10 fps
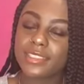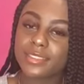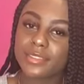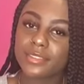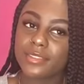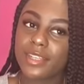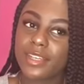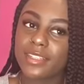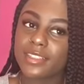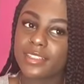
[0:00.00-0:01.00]
still
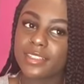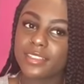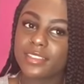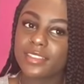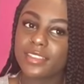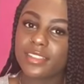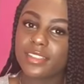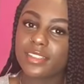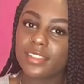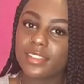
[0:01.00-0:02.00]
and
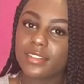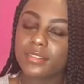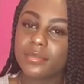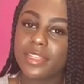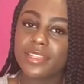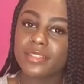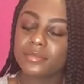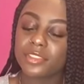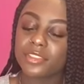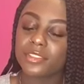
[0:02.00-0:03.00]
me and
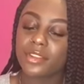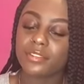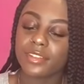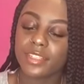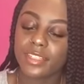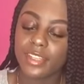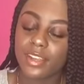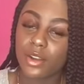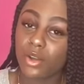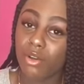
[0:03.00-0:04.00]
him just don't really
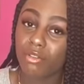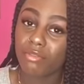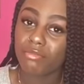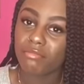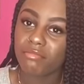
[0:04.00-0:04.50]
get along